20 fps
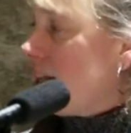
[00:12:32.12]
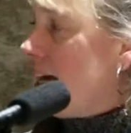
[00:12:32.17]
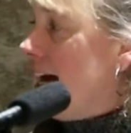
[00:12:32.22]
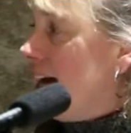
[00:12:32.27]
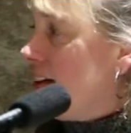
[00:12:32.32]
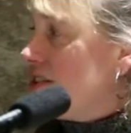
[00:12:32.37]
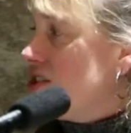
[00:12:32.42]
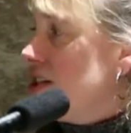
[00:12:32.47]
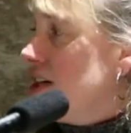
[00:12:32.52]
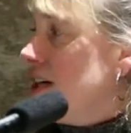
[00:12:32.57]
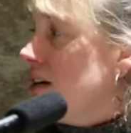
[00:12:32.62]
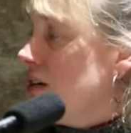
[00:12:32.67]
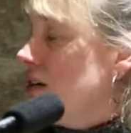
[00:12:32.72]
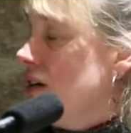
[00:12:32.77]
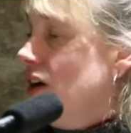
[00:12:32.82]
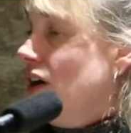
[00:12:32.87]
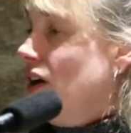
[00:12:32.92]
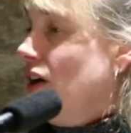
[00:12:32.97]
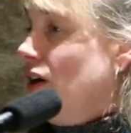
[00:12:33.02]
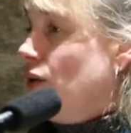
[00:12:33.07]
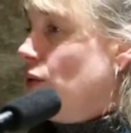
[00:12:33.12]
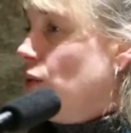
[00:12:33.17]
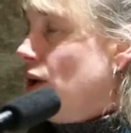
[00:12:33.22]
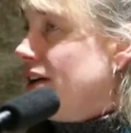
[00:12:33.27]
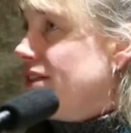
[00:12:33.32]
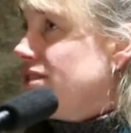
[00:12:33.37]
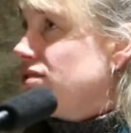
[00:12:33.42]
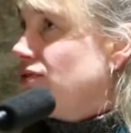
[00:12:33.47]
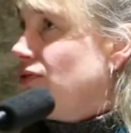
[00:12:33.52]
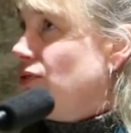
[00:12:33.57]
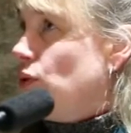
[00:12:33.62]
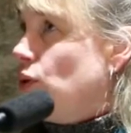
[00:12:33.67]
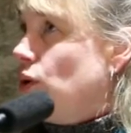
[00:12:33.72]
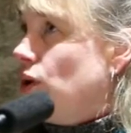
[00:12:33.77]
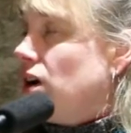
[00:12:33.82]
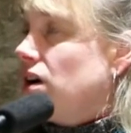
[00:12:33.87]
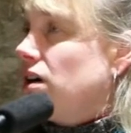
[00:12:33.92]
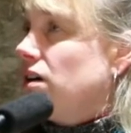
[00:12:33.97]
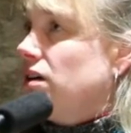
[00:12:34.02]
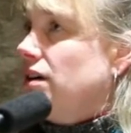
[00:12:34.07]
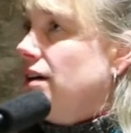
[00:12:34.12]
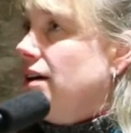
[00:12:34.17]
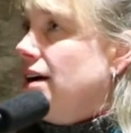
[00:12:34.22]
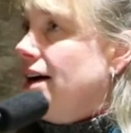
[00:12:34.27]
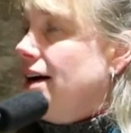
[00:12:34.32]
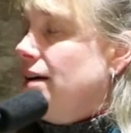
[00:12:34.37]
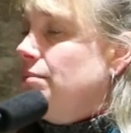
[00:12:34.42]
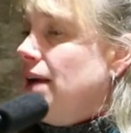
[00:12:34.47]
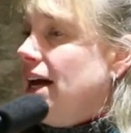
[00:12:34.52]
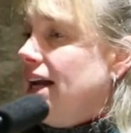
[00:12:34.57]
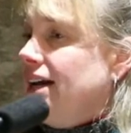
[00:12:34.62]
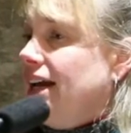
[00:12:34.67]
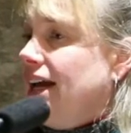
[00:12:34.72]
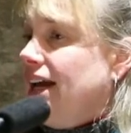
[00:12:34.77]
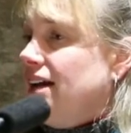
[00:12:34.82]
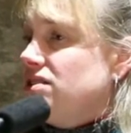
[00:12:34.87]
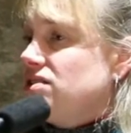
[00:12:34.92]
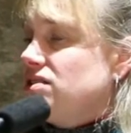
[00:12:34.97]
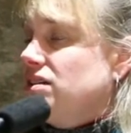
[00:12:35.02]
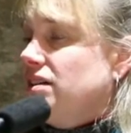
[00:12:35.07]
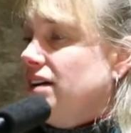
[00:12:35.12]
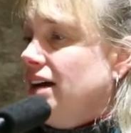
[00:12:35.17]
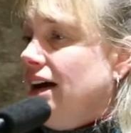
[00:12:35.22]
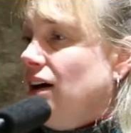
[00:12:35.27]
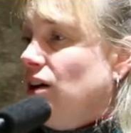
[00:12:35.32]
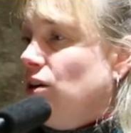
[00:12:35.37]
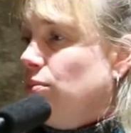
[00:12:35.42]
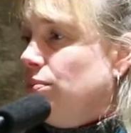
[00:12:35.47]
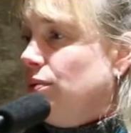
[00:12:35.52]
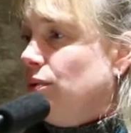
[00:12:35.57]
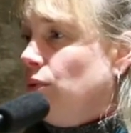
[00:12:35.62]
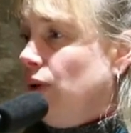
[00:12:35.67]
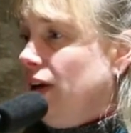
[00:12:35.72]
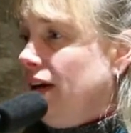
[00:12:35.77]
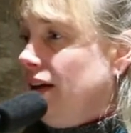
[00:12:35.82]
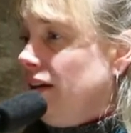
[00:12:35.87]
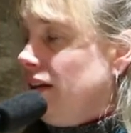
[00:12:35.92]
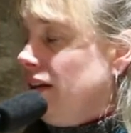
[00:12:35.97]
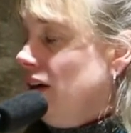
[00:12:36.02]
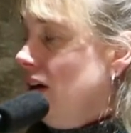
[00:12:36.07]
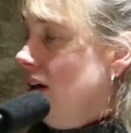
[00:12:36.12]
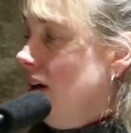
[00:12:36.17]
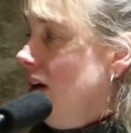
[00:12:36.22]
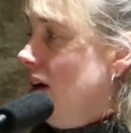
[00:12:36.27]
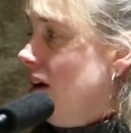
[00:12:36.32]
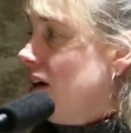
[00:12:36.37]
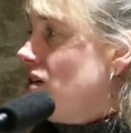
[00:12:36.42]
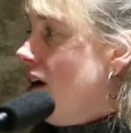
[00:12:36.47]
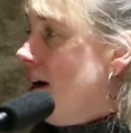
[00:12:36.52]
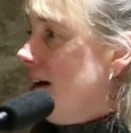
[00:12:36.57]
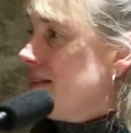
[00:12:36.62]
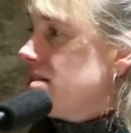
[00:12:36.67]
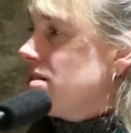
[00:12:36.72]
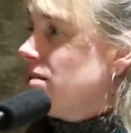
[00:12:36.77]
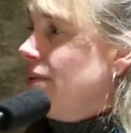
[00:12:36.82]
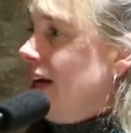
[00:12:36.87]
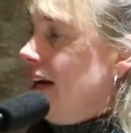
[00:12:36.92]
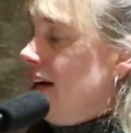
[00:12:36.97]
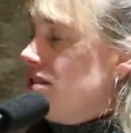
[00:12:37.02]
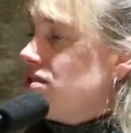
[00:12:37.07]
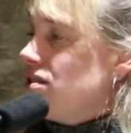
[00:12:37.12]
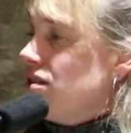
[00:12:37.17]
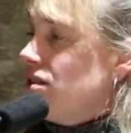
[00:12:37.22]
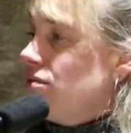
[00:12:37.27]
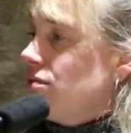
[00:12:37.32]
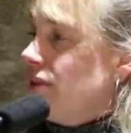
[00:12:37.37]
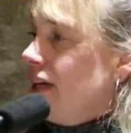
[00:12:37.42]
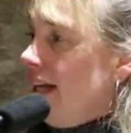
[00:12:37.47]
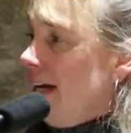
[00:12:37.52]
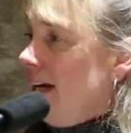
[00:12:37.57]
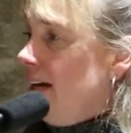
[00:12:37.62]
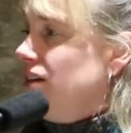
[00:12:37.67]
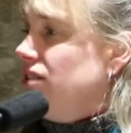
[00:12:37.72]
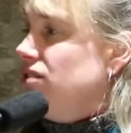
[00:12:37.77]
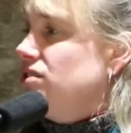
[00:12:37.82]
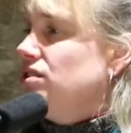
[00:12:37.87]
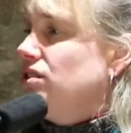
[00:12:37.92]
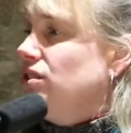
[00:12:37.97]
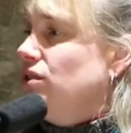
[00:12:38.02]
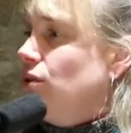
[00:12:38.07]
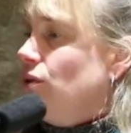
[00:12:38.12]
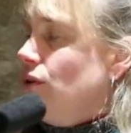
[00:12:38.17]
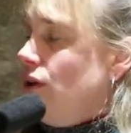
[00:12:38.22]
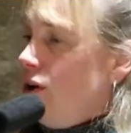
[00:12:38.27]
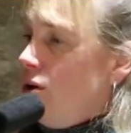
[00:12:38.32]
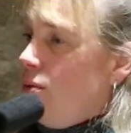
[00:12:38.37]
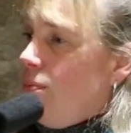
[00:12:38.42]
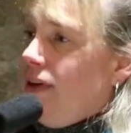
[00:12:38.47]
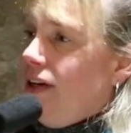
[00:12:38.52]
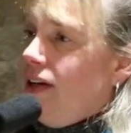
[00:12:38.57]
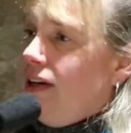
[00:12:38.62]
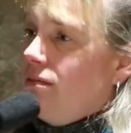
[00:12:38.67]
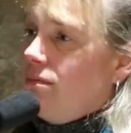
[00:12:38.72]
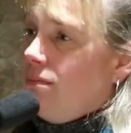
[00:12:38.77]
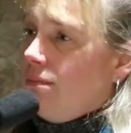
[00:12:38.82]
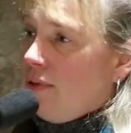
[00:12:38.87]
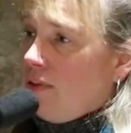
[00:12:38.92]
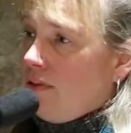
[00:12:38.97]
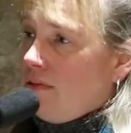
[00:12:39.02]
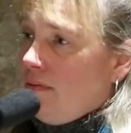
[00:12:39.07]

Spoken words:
last year was for medication to help with constipation related to opiate